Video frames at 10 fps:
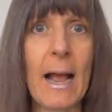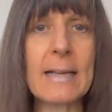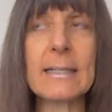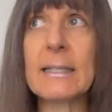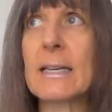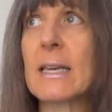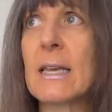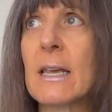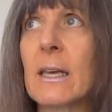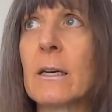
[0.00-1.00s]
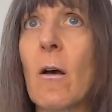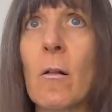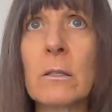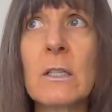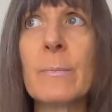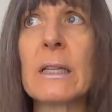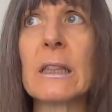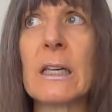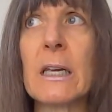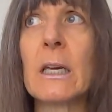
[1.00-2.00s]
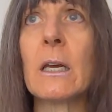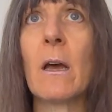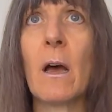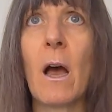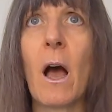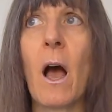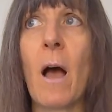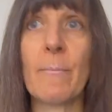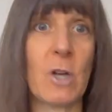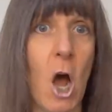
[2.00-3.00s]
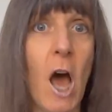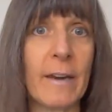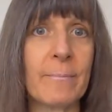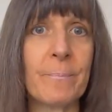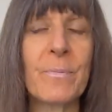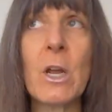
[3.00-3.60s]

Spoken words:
I see it ultimately gone.